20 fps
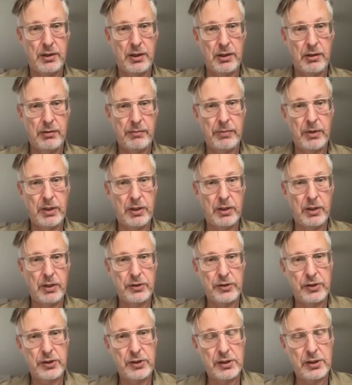
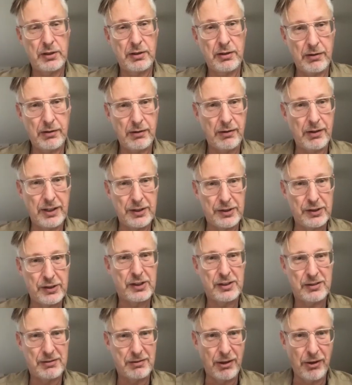because
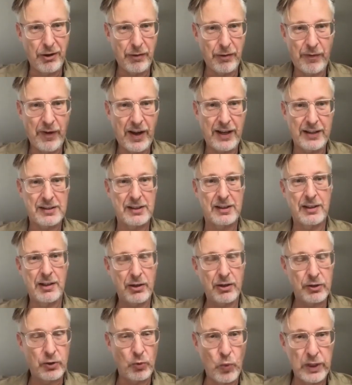it's a lot of facts, it's a
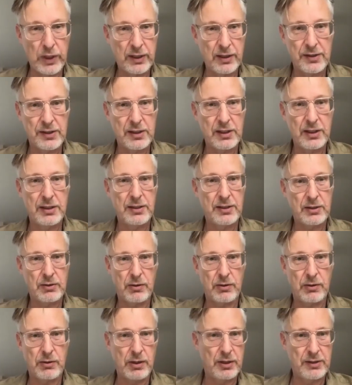lot of witnesses,
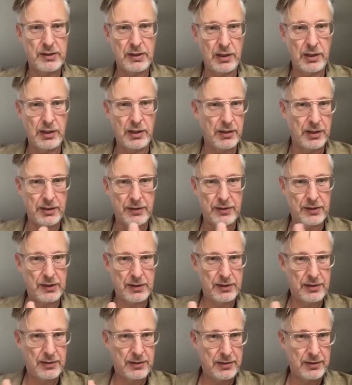or it's a, uh,
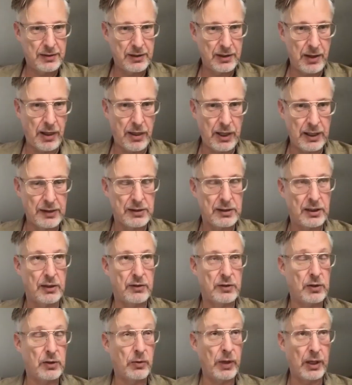it's things that
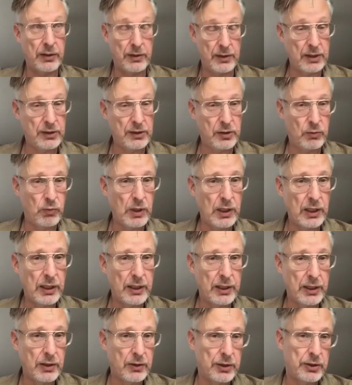so that it's really
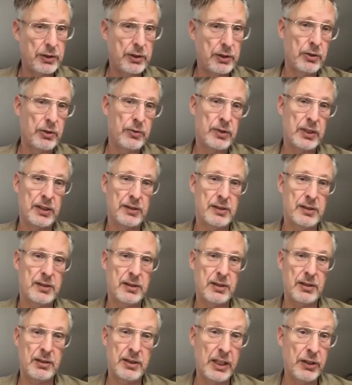good to use as
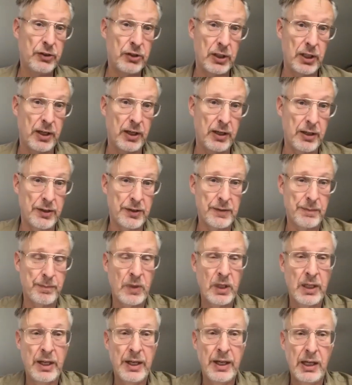uh, dictionaries,
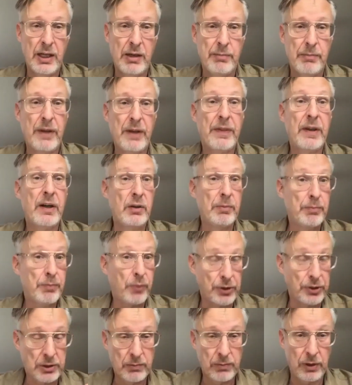mm. but they're
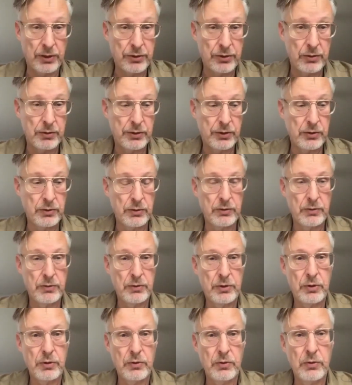impossible to to
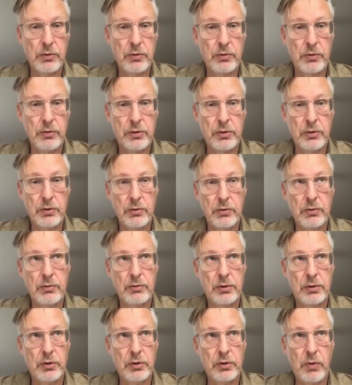to to
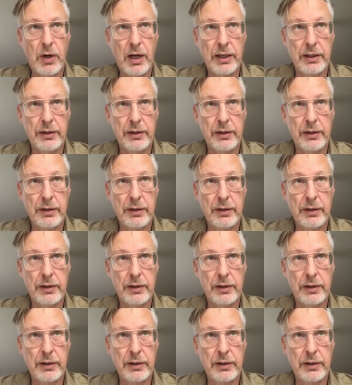to write.